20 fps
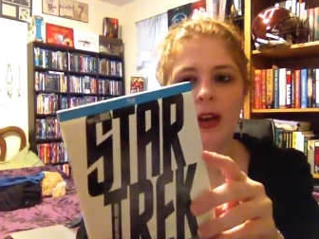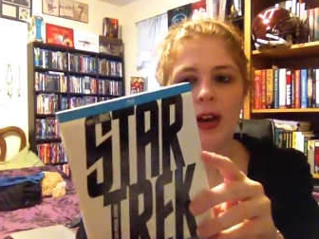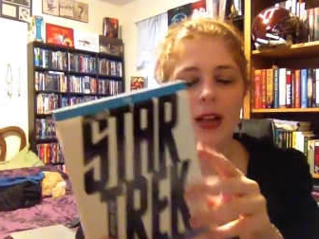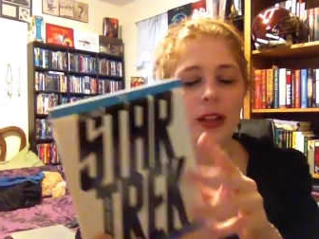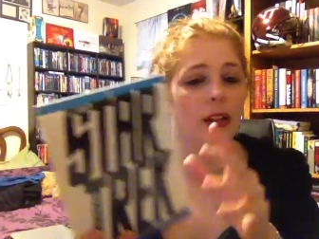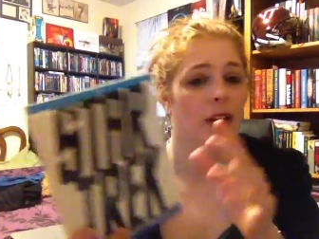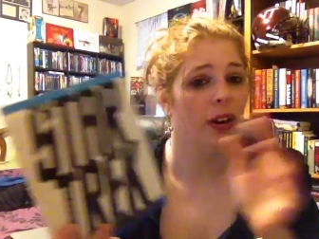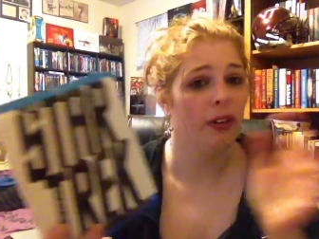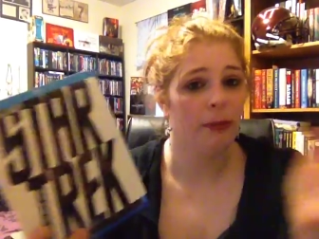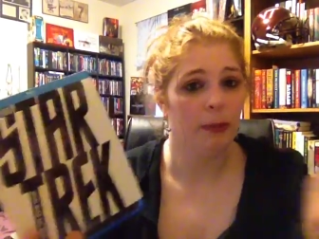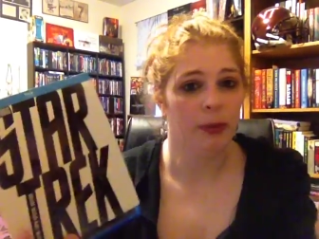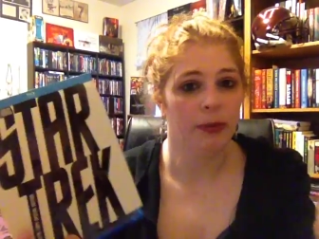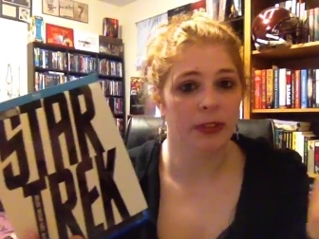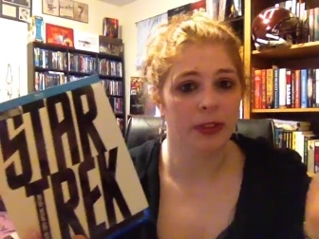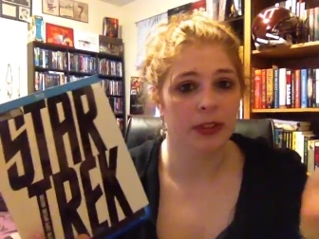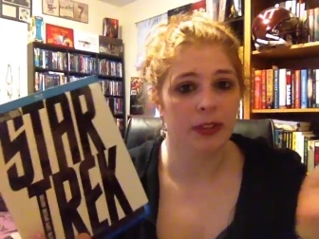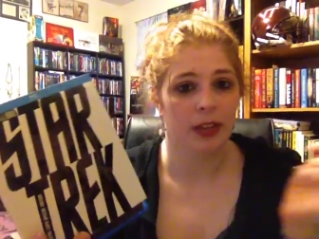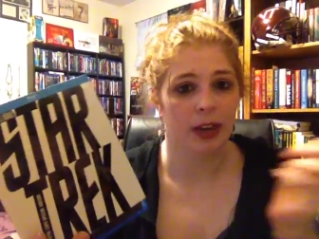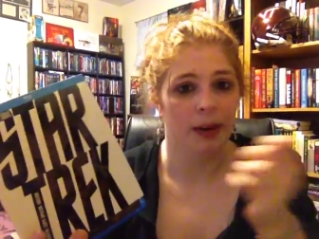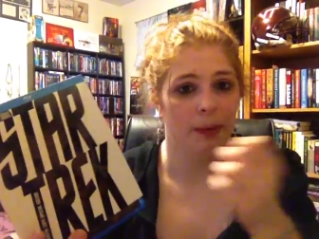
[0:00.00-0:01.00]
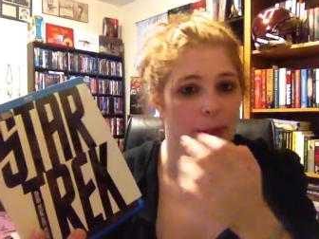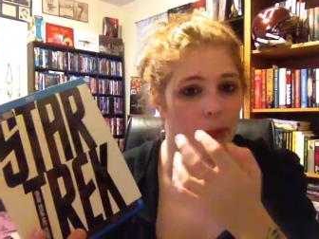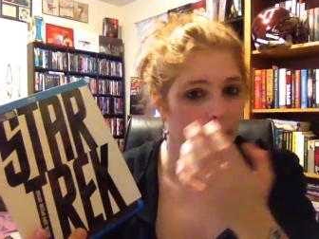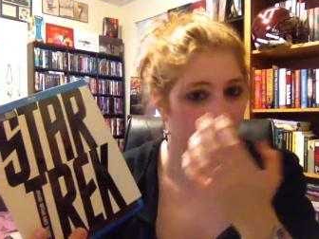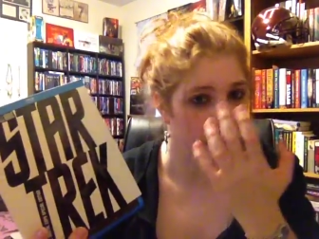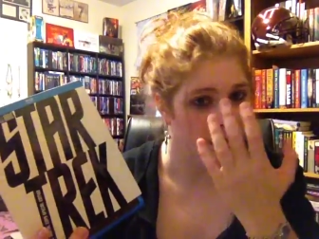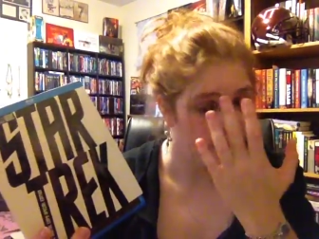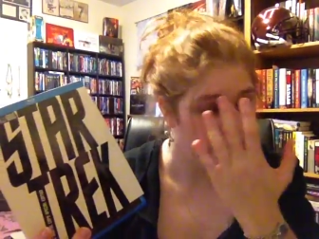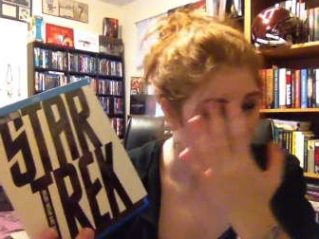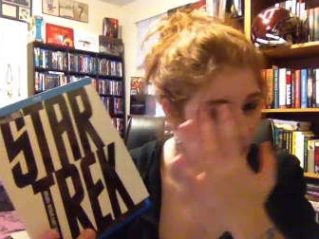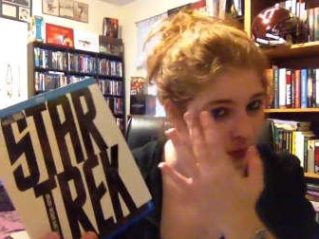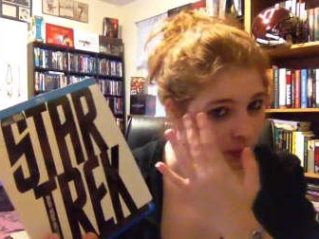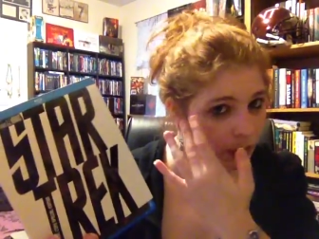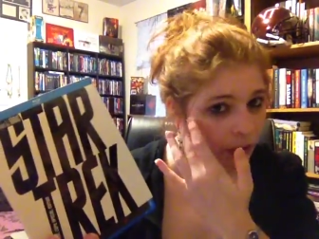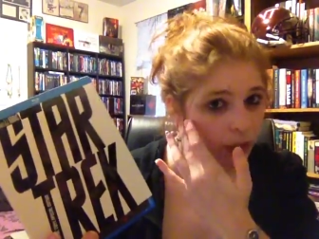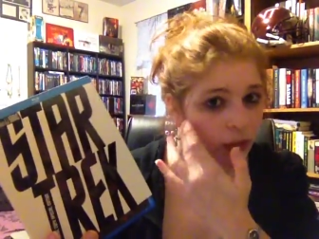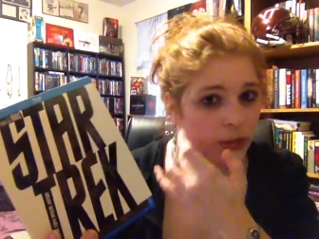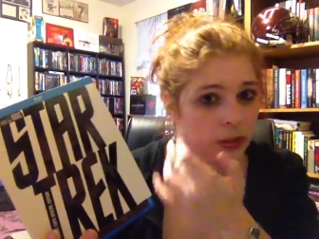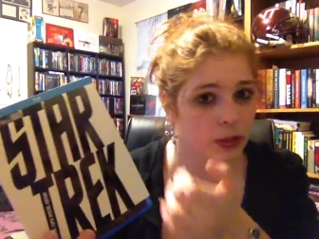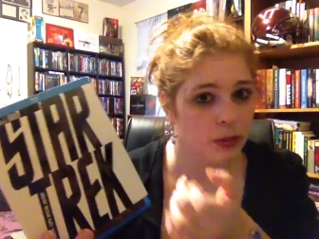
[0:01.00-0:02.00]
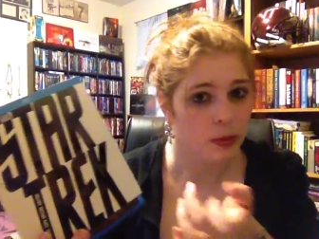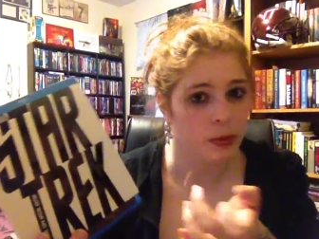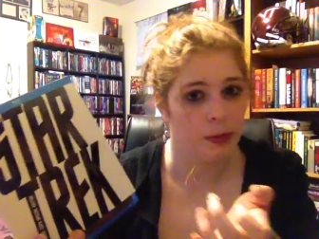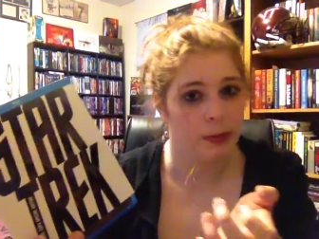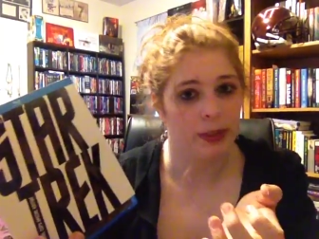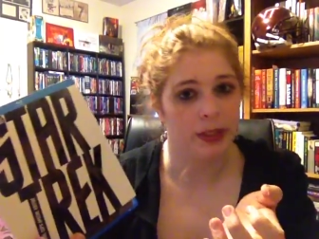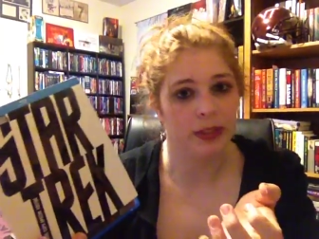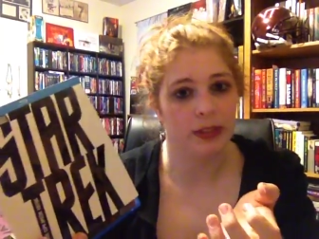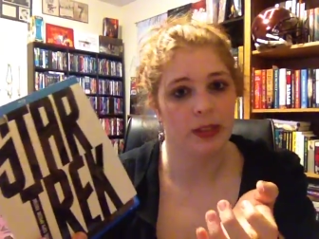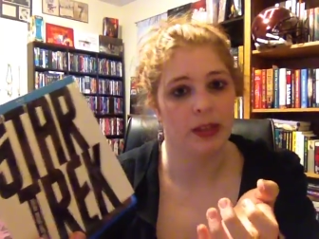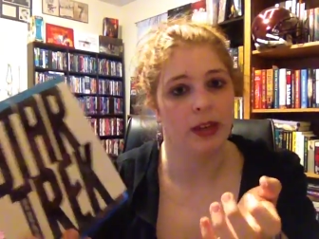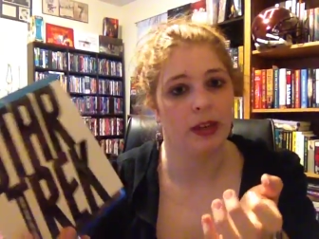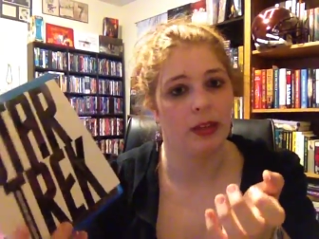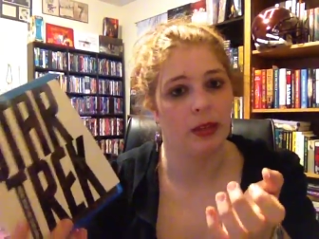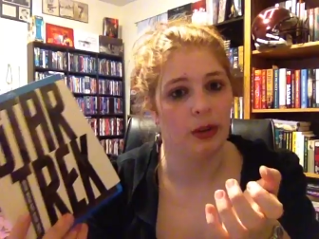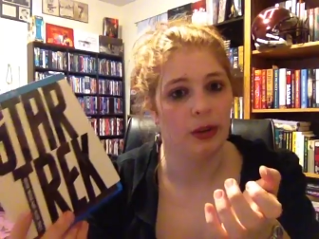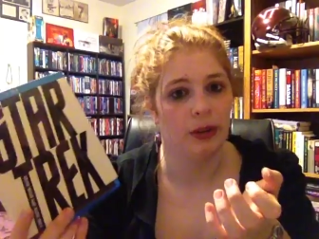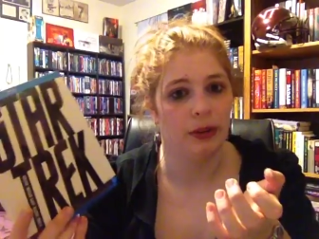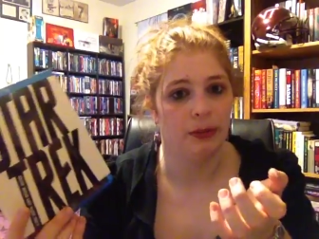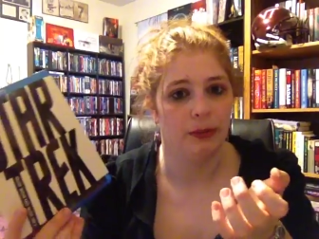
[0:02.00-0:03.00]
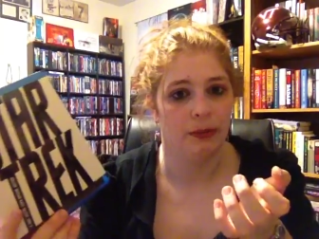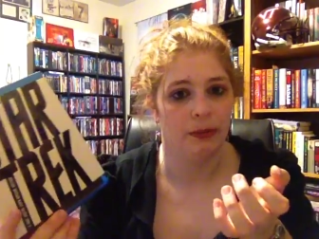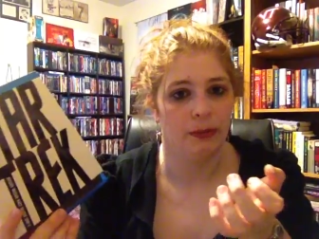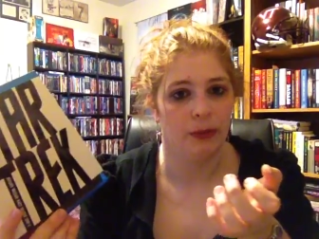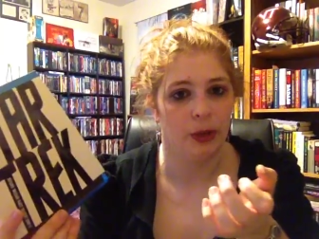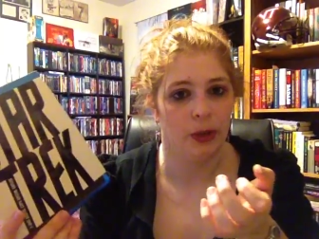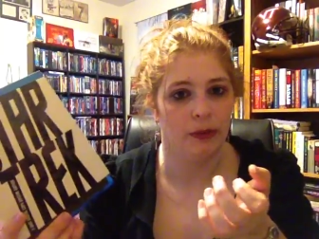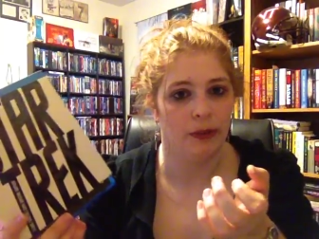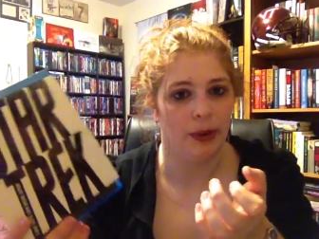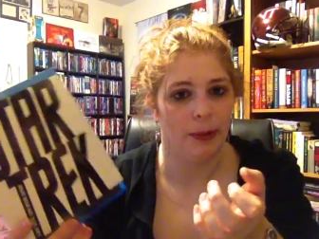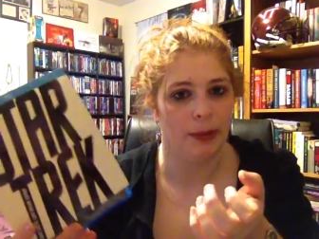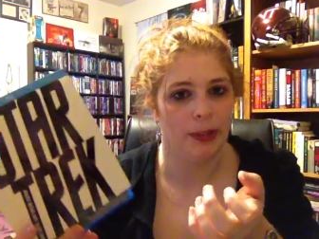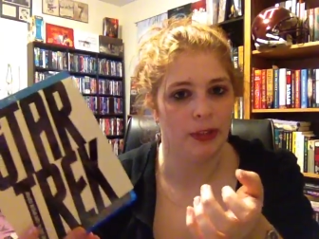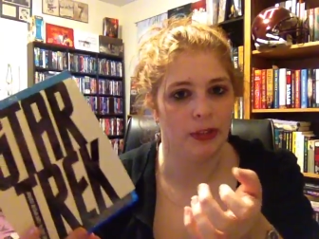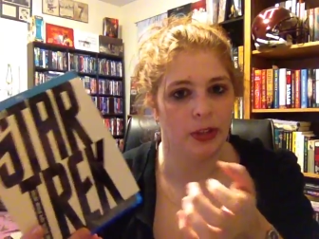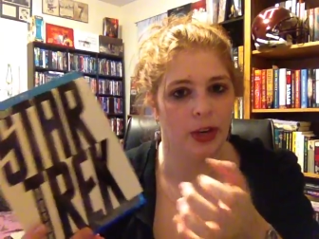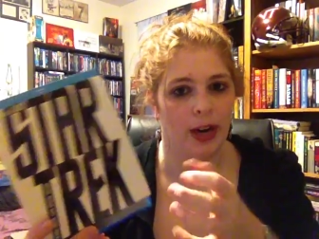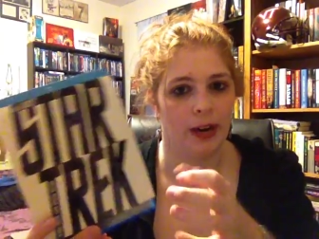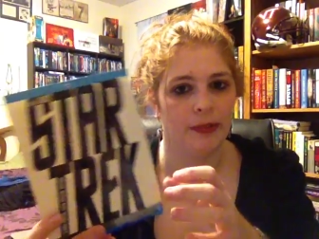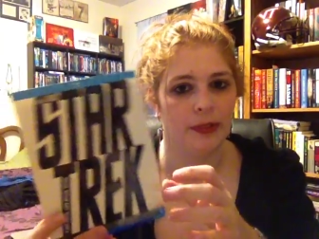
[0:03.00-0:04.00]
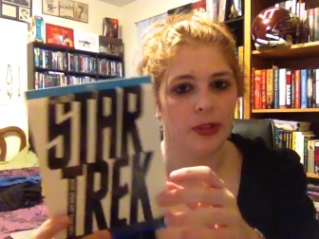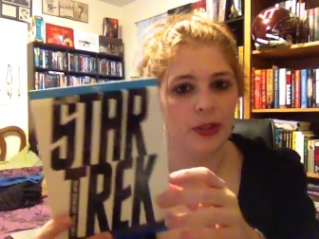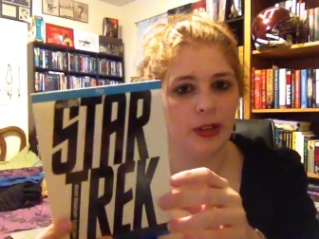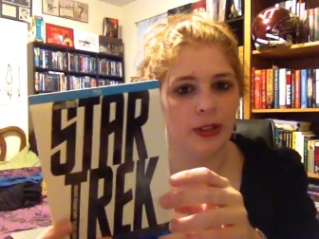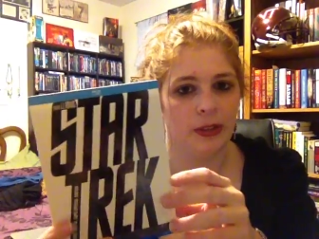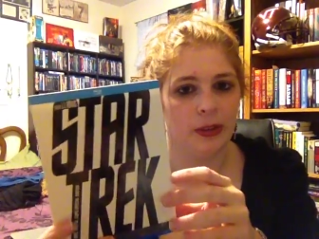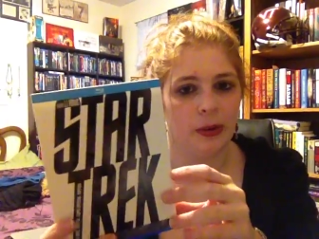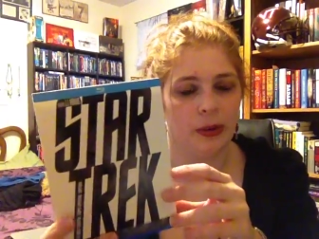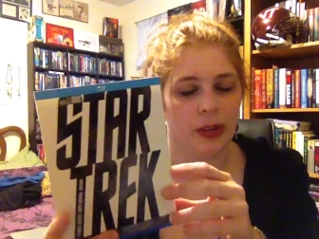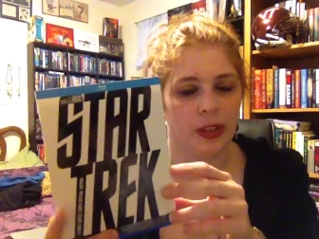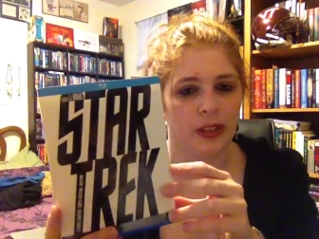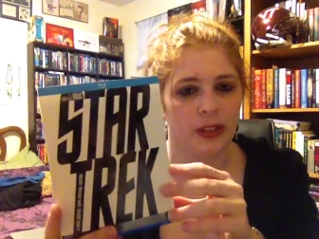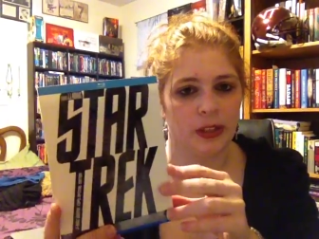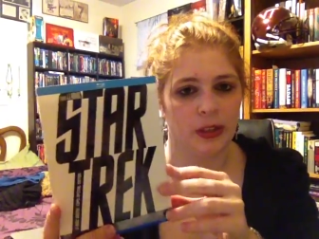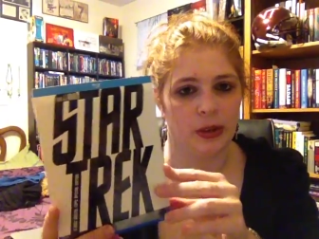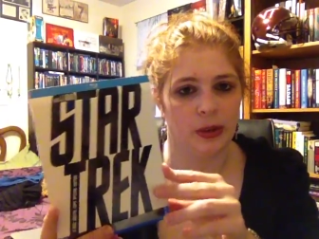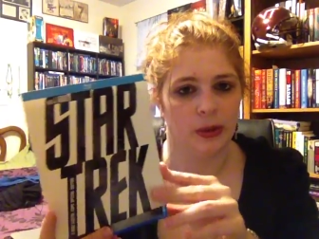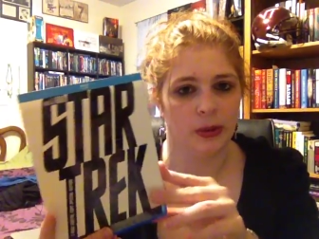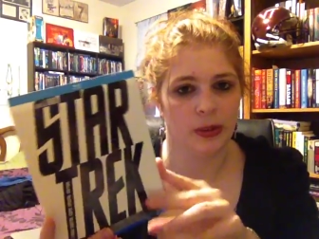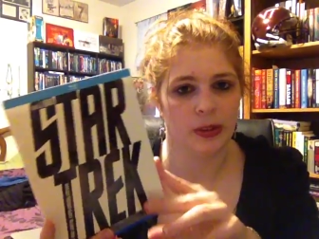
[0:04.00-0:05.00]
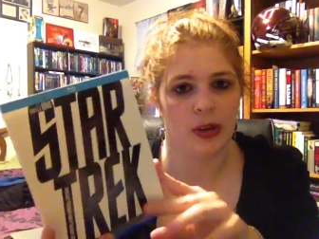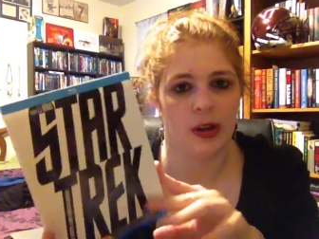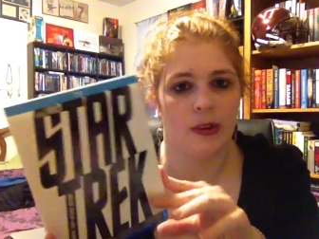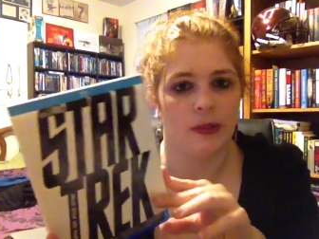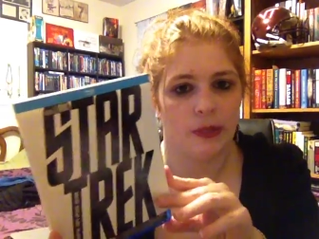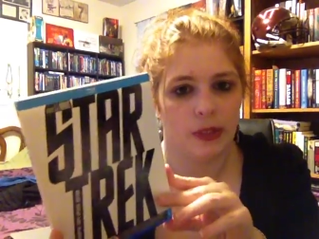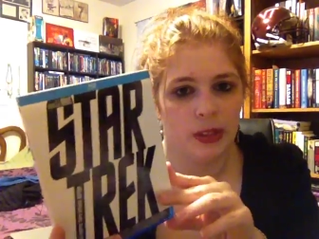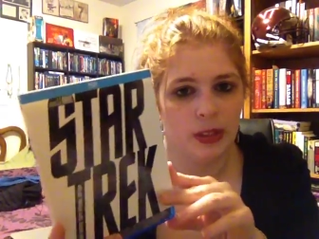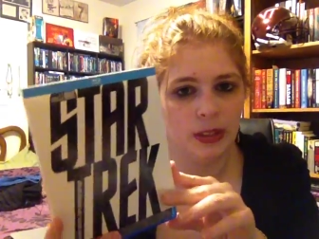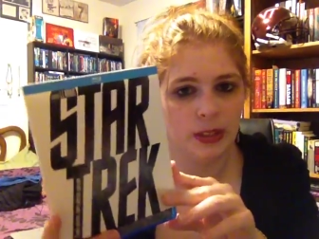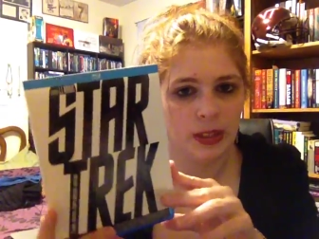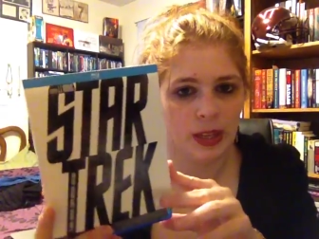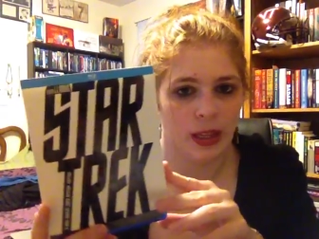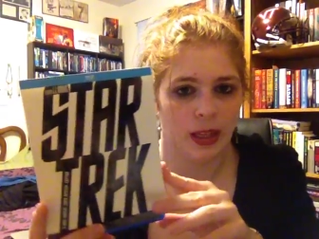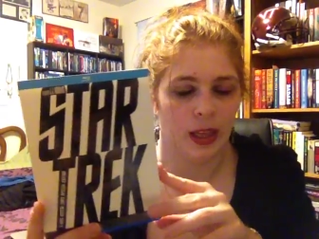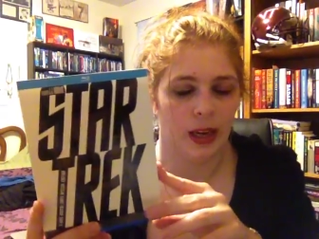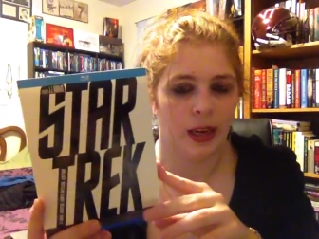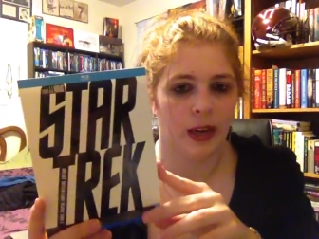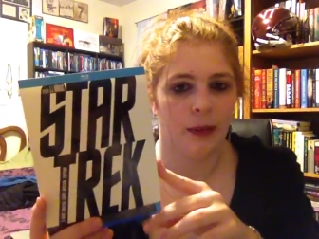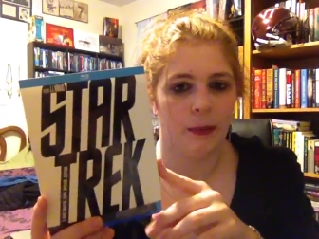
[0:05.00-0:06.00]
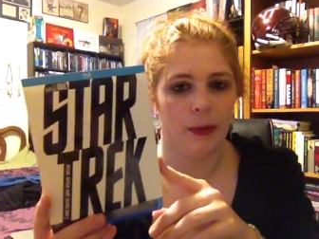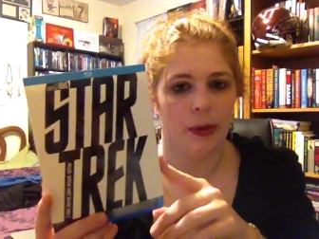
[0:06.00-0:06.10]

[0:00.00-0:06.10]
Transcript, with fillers: I love Movie Stop, but the closest one to me is like 30 35 minute drive, so I don't get to go as often as I'd like.